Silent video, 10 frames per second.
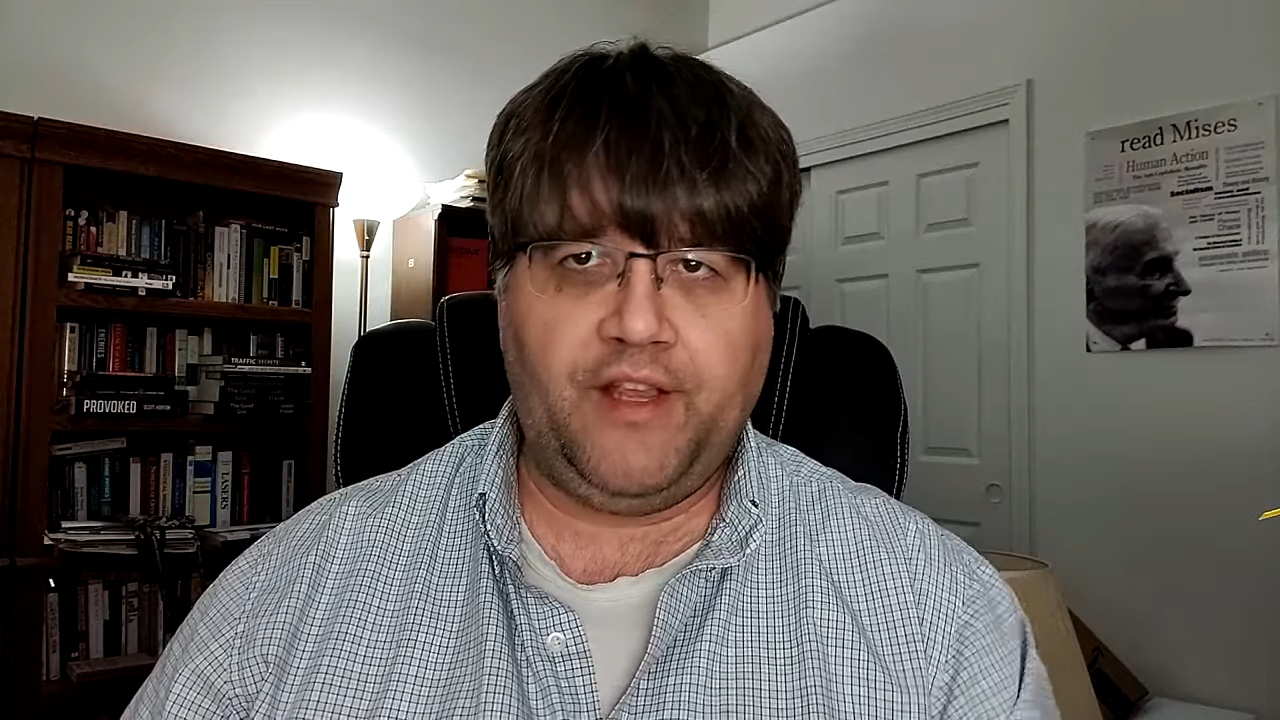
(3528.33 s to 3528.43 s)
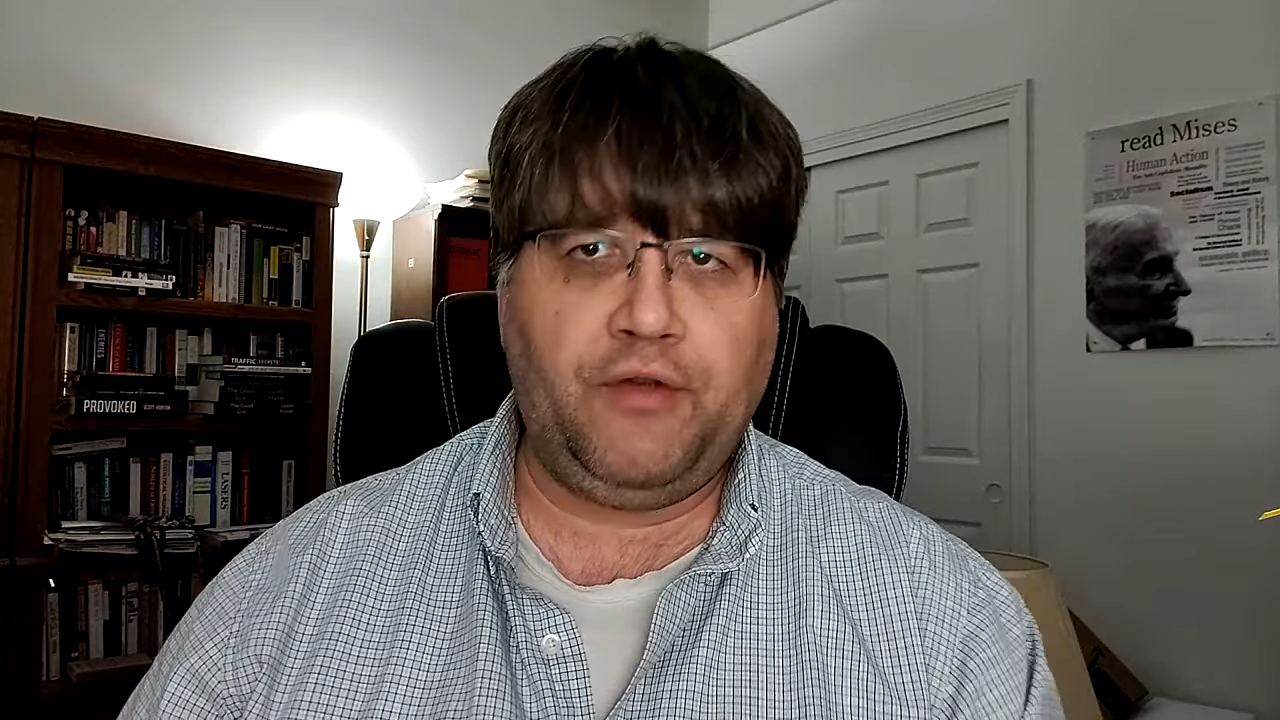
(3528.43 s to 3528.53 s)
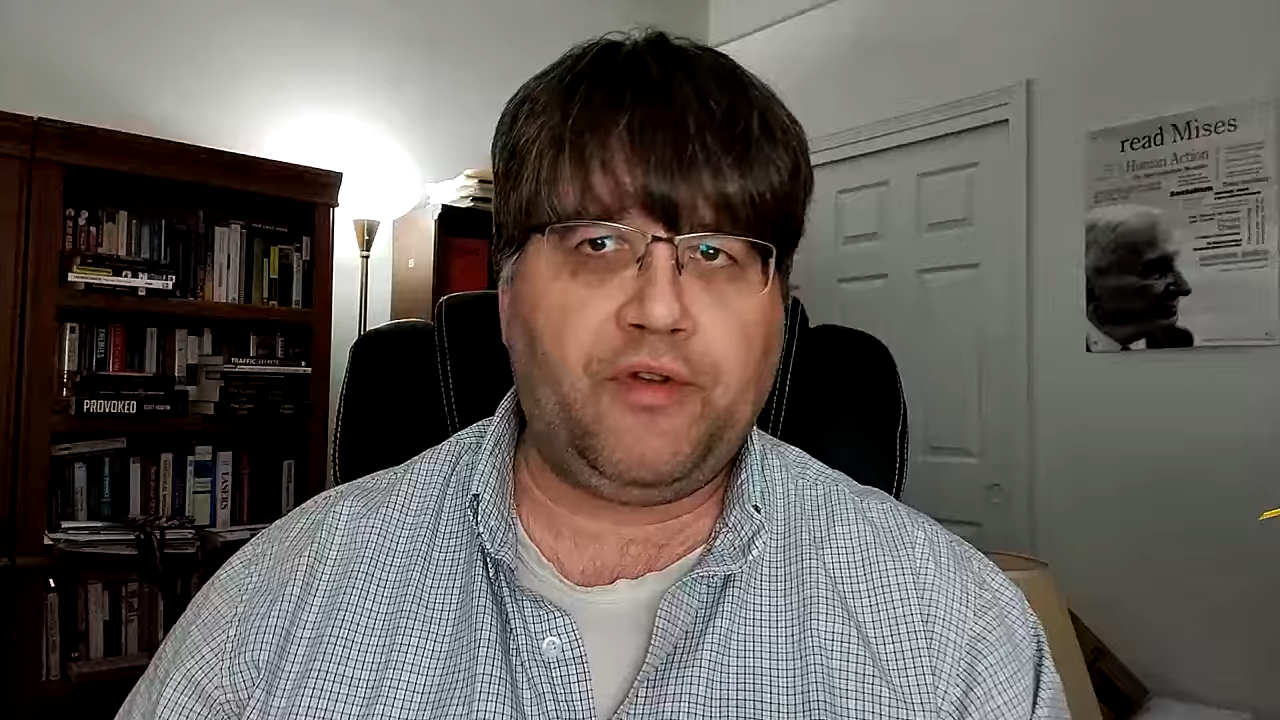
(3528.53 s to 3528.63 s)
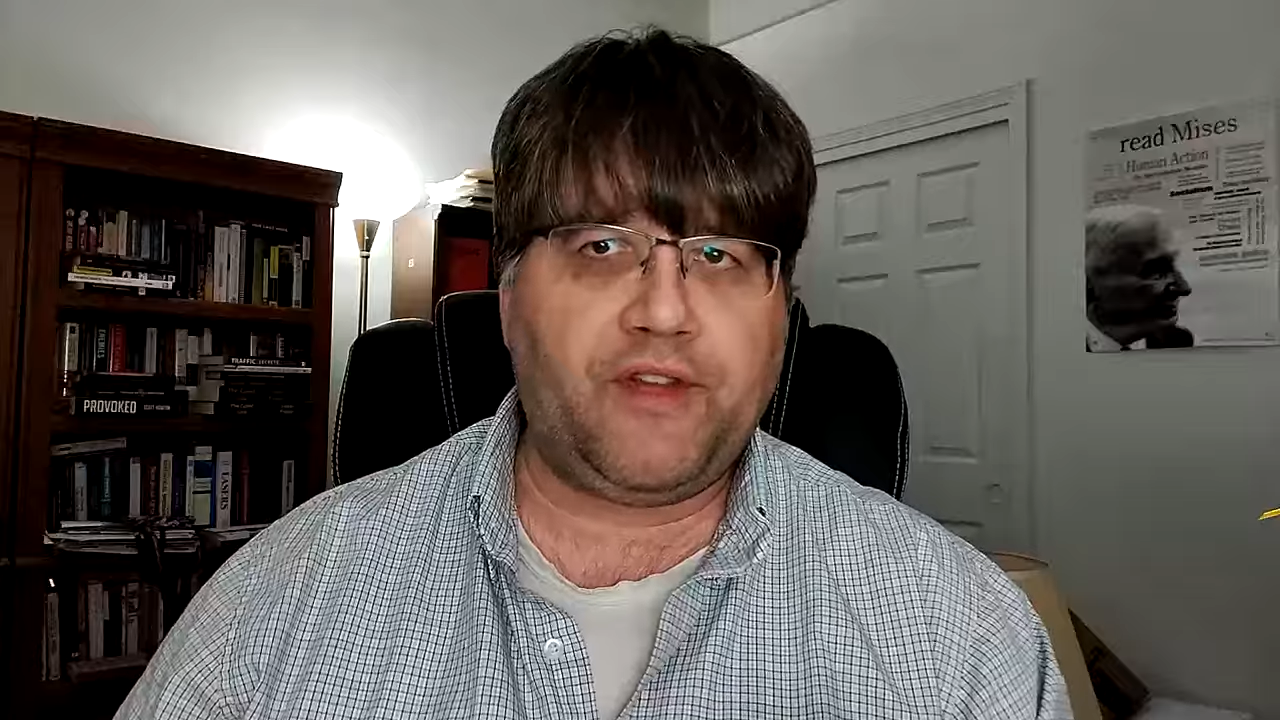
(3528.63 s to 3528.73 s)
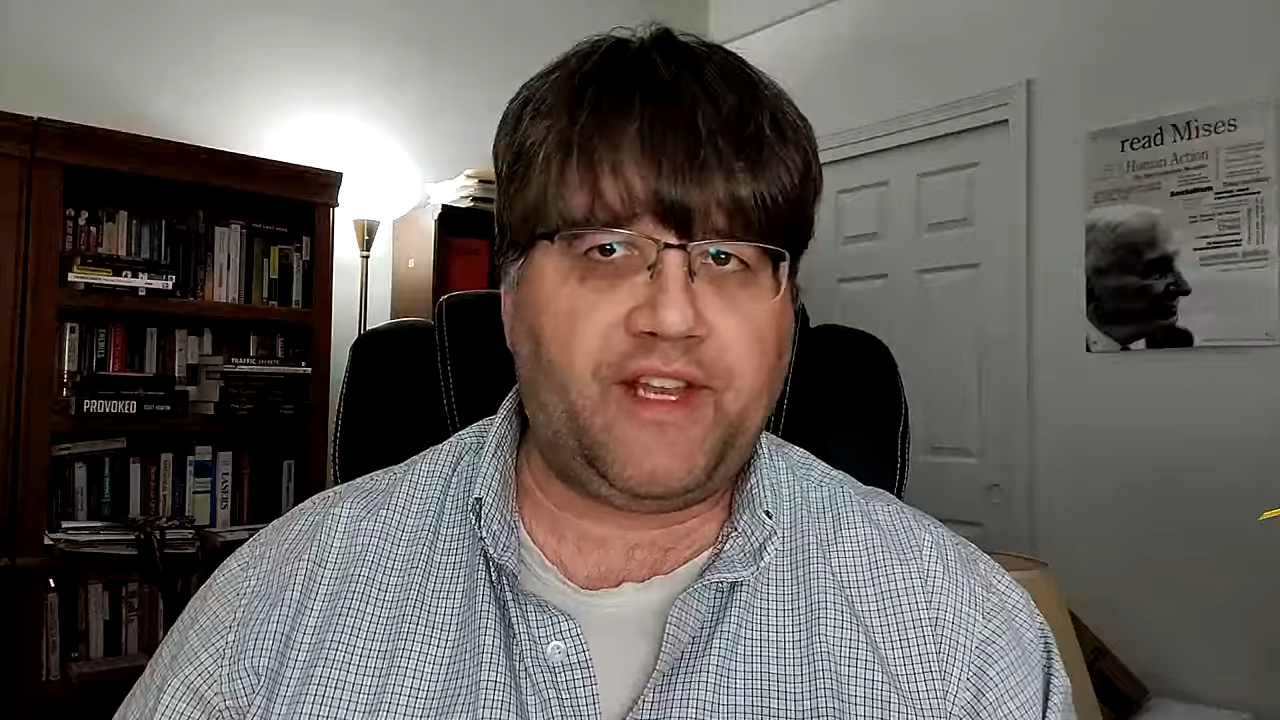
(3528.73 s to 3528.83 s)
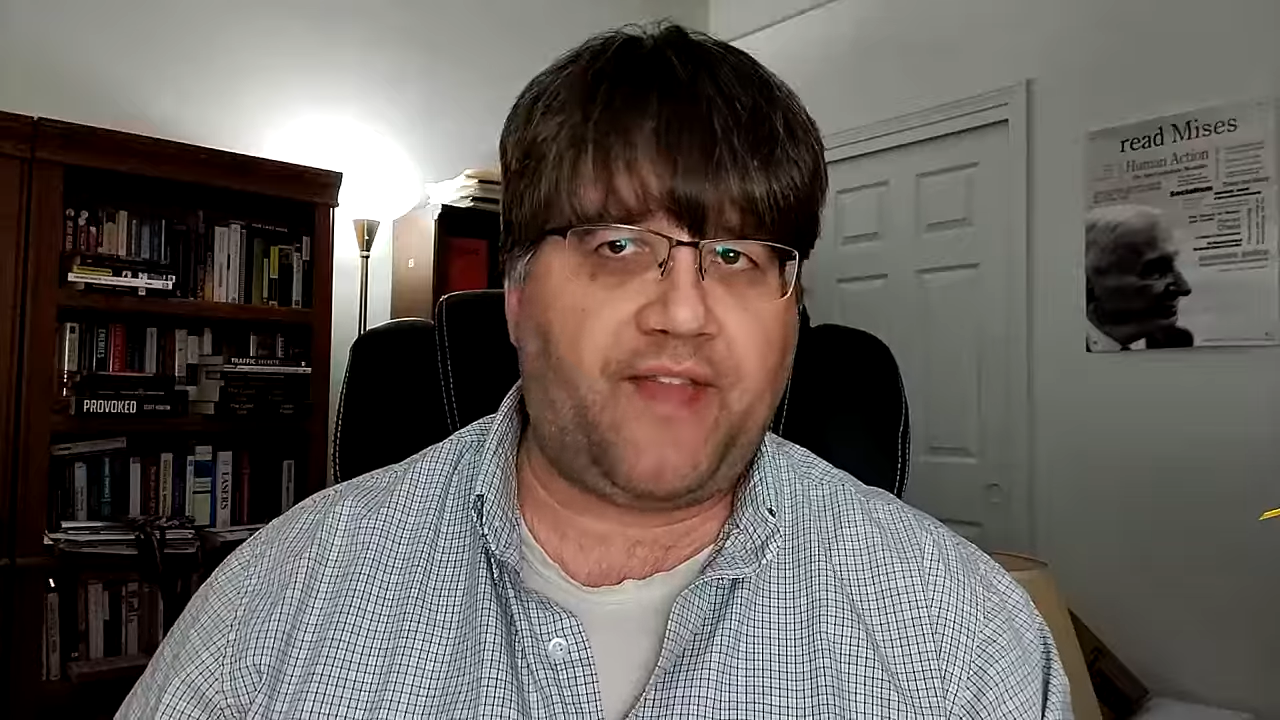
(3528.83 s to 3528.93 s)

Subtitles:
you could